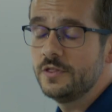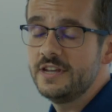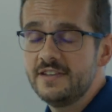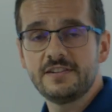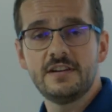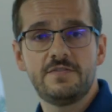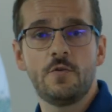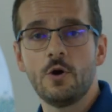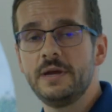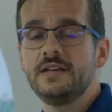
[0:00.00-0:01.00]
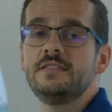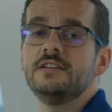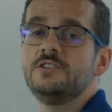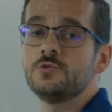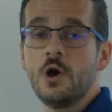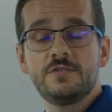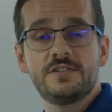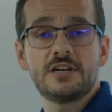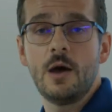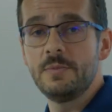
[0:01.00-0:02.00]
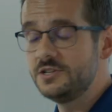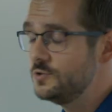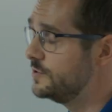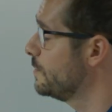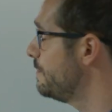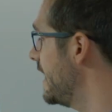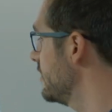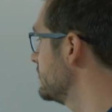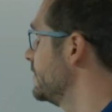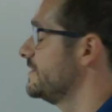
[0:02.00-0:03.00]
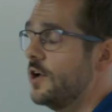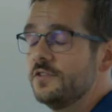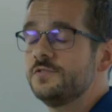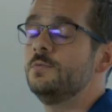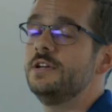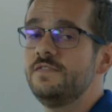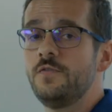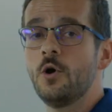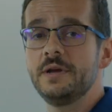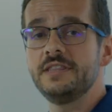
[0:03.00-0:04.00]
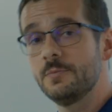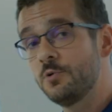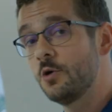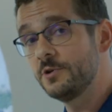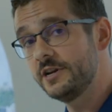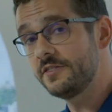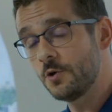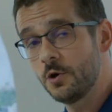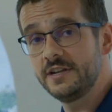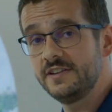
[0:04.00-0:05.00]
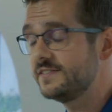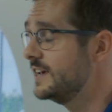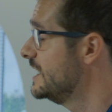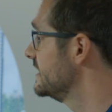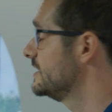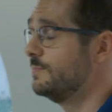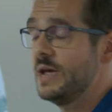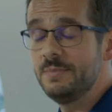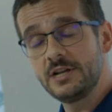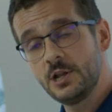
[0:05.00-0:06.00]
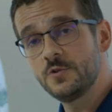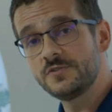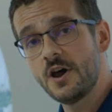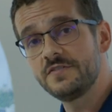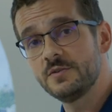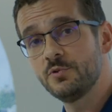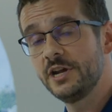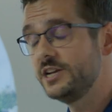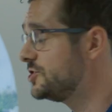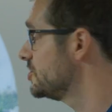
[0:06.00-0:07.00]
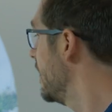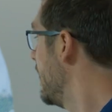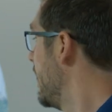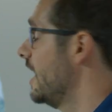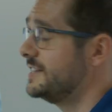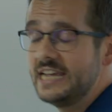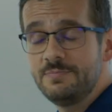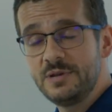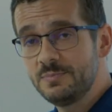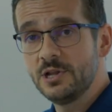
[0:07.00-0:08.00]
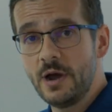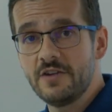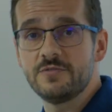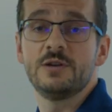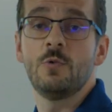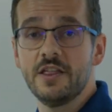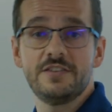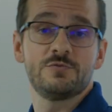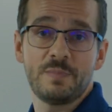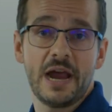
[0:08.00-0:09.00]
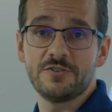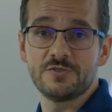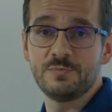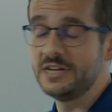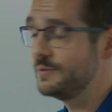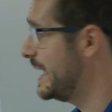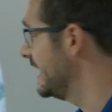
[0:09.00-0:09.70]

only is it informing the drones to come and do the repairs, but it's also informing the appropriate authorities to maybe close off the bridge, to keep people away from it while these repairs are being